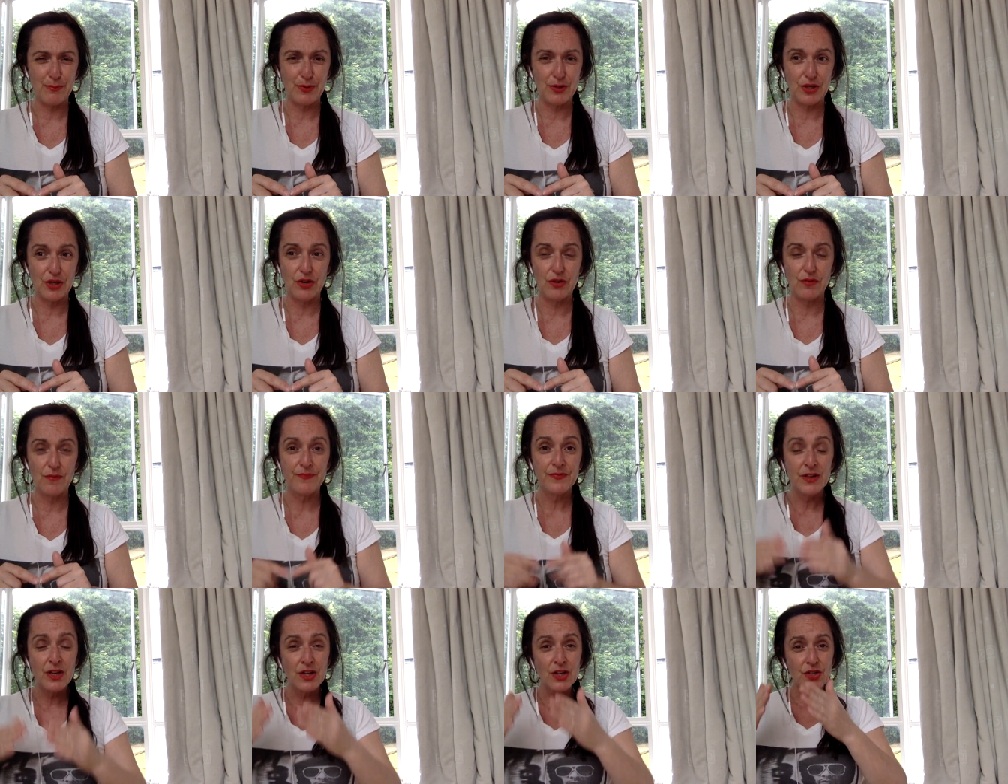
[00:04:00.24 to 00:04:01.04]
below.
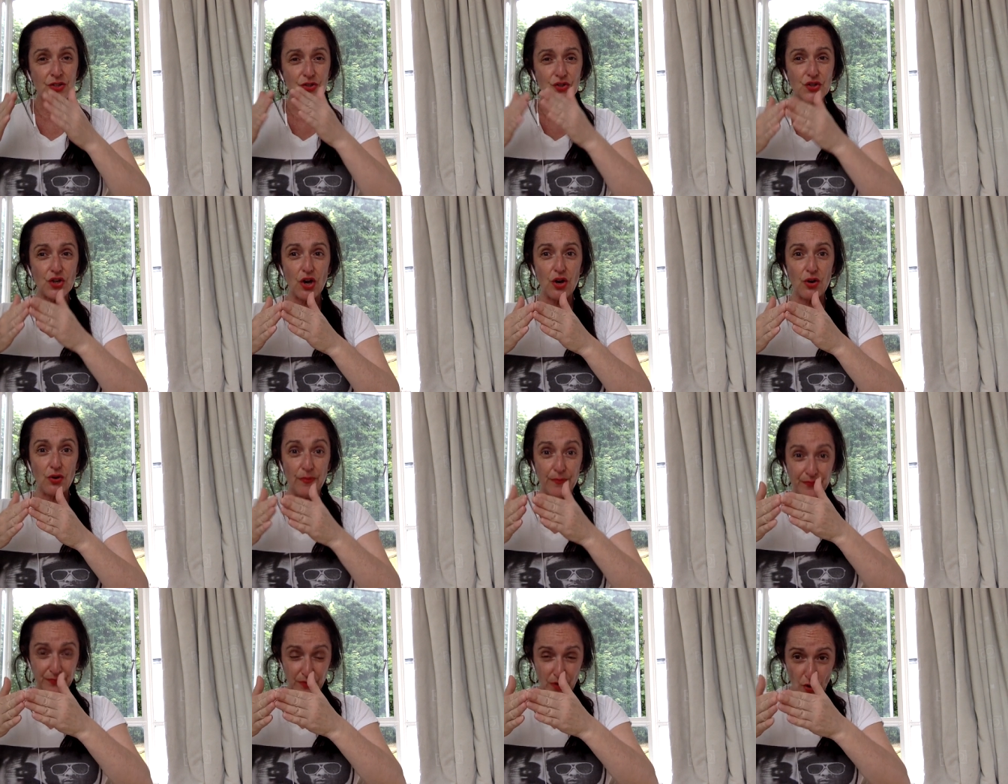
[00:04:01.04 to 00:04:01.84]

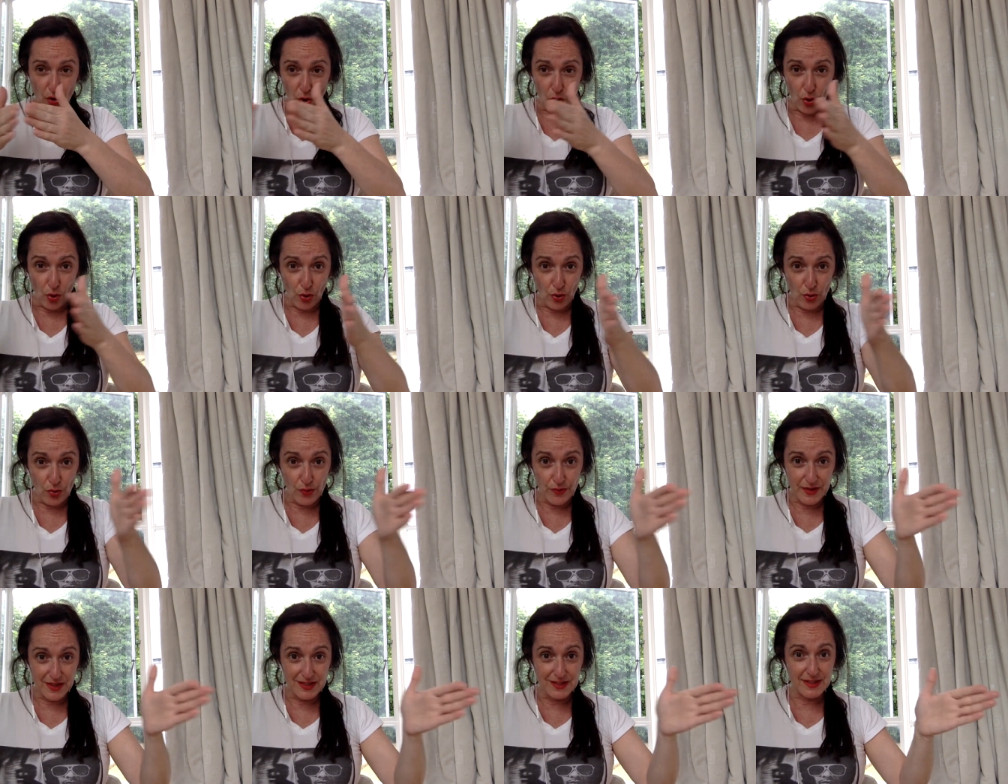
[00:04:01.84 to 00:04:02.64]
So,
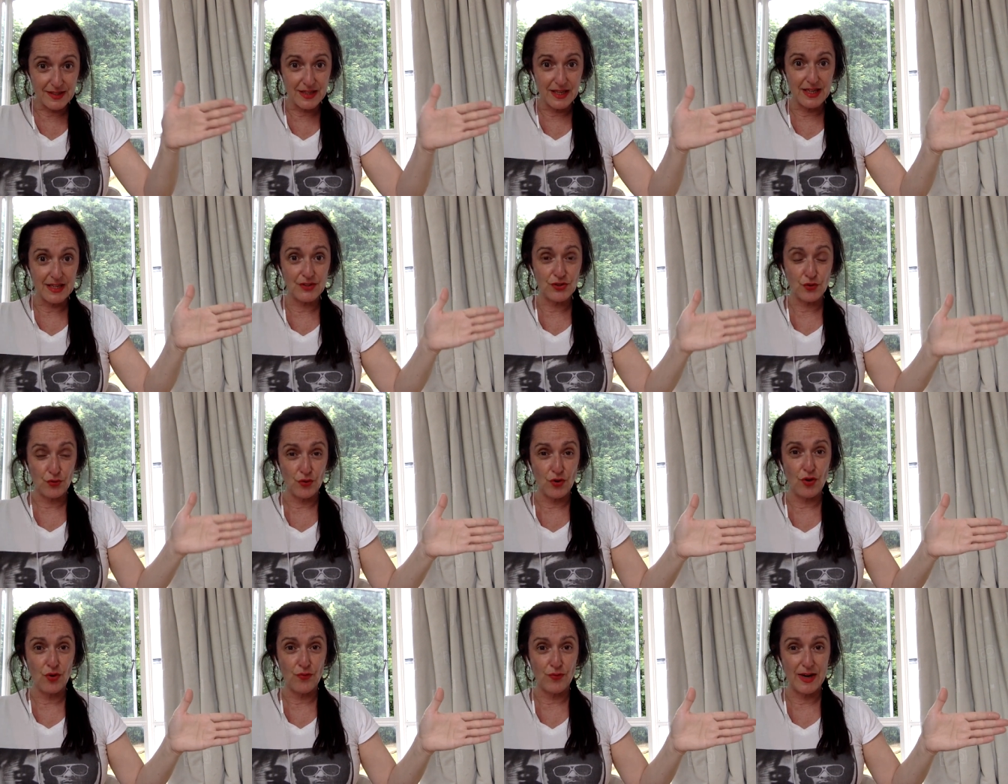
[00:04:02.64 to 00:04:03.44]
all these things
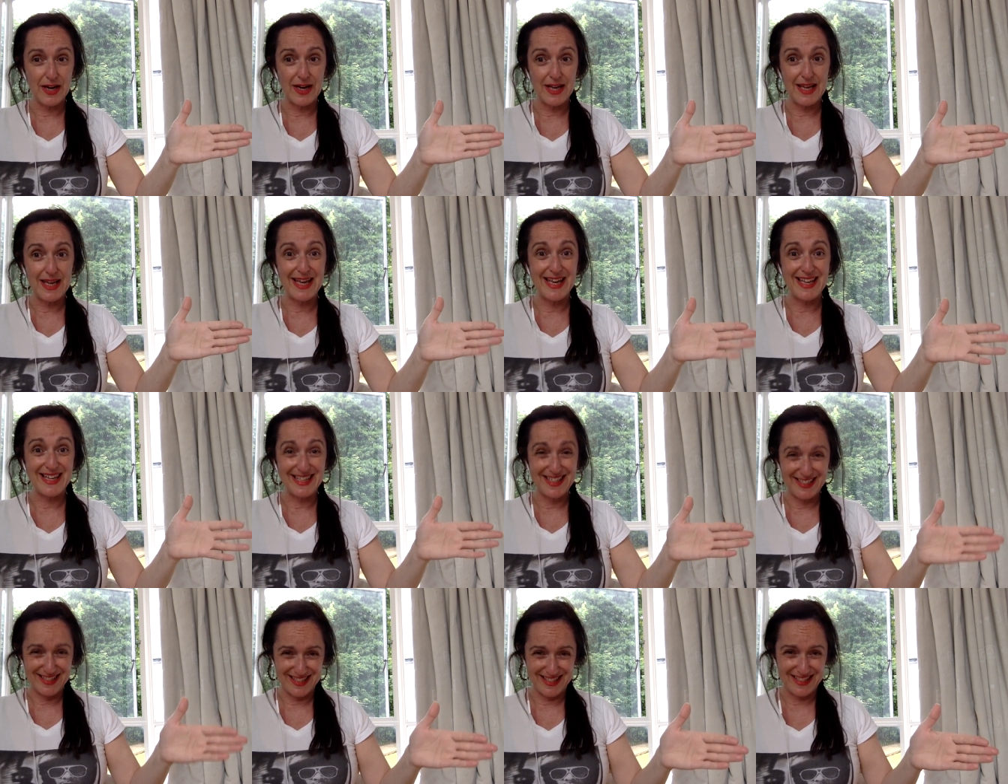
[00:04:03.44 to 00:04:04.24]
are already in
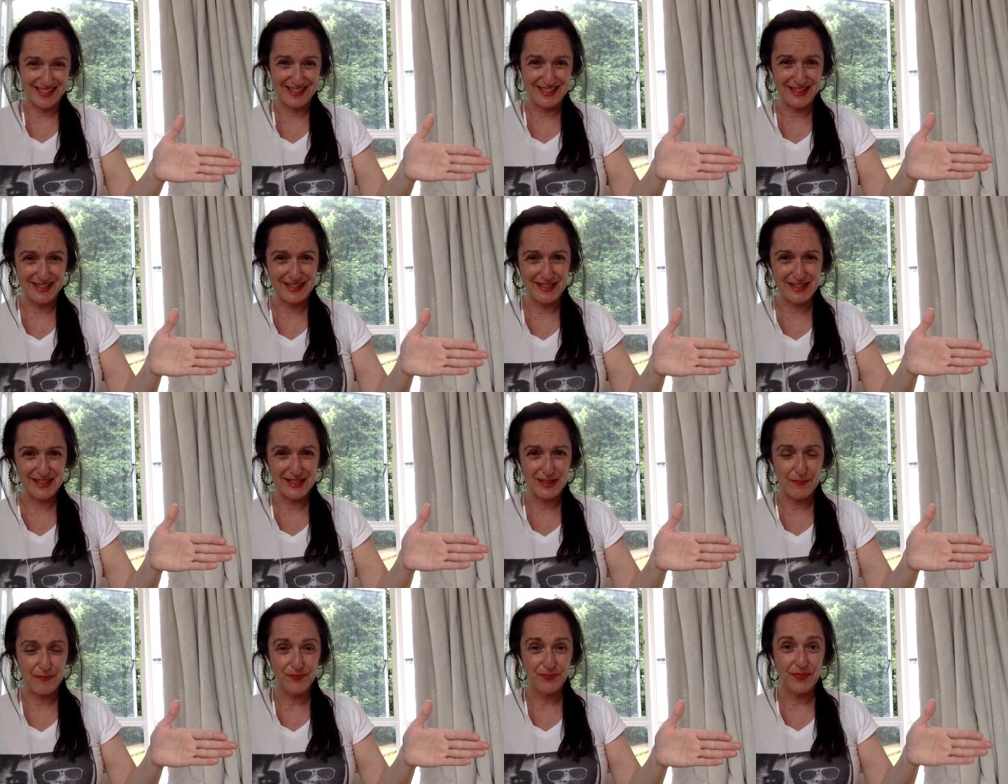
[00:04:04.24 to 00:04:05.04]

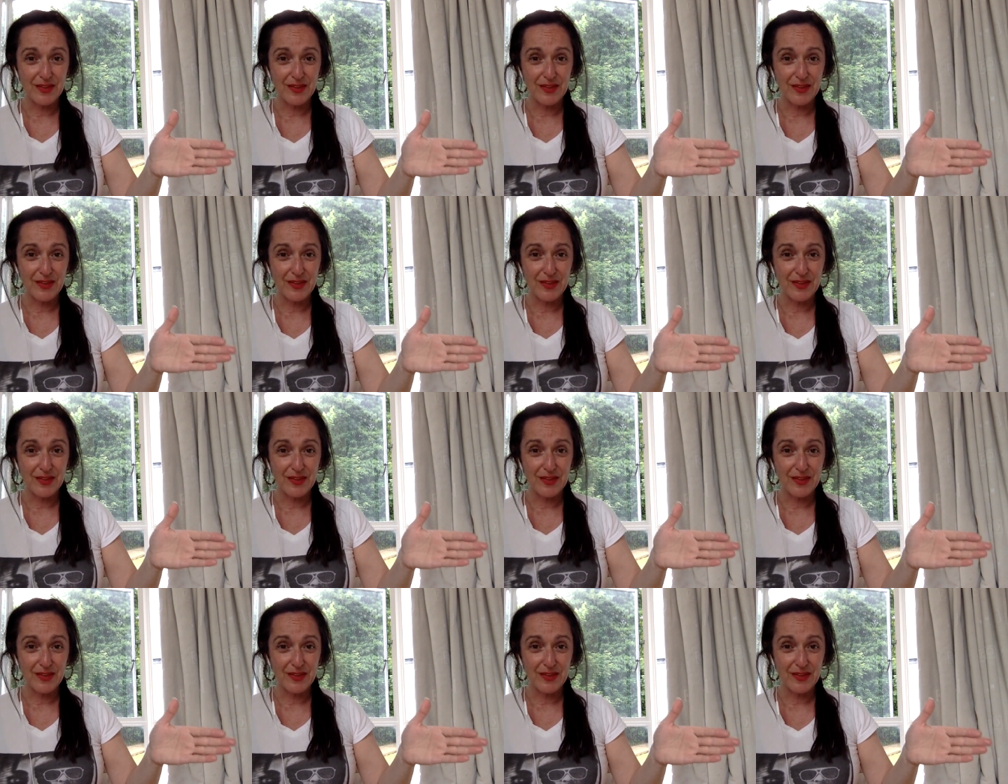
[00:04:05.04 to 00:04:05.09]
existence,